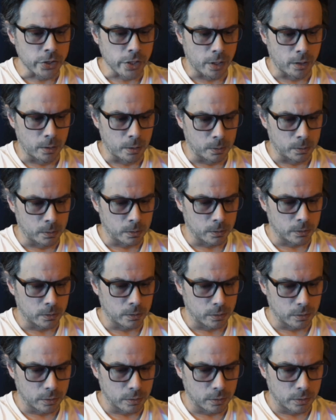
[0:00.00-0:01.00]
So
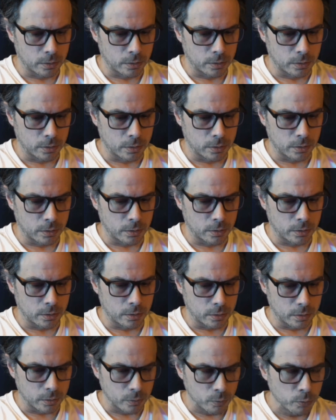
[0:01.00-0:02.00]

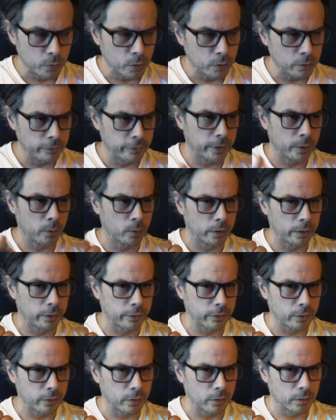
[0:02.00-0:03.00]
moving
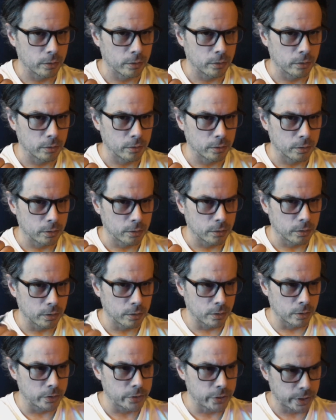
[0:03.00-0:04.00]
with
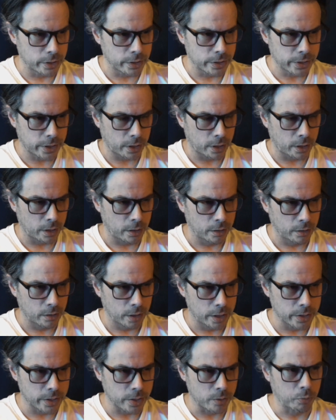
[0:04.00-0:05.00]
urgency
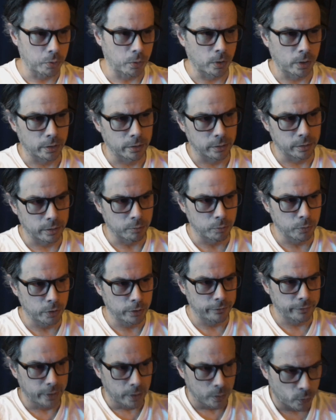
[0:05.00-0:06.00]
is important.
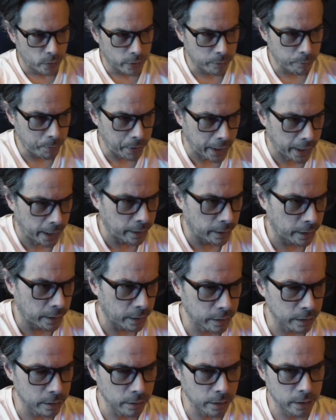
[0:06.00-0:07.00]
Moving with
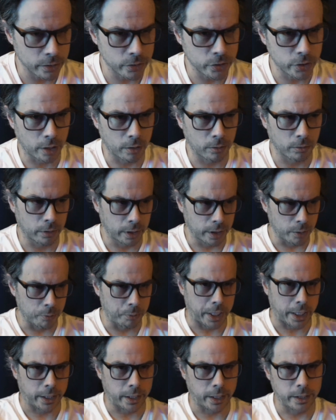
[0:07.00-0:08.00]
panic is generally
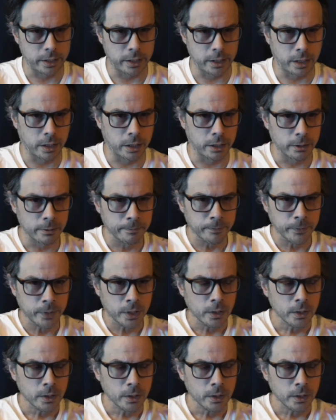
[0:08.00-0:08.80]
a bad idea.